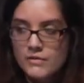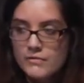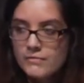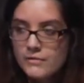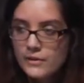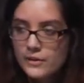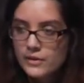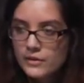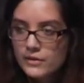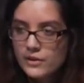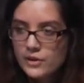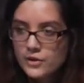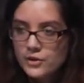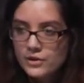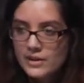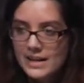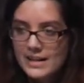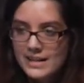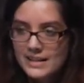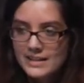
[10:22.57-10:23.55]
for you to
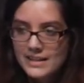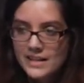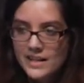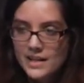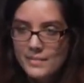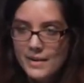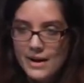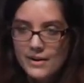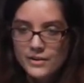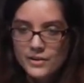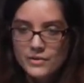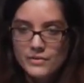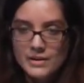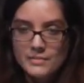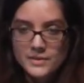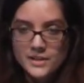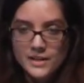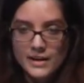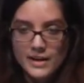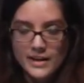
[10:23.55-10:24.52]
try to think about who
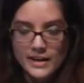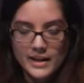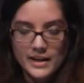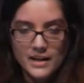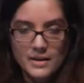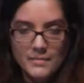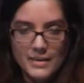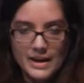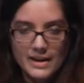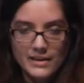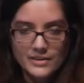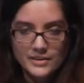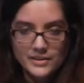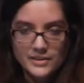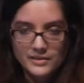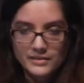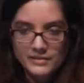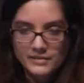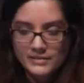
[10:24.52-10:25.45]
I'm talking about.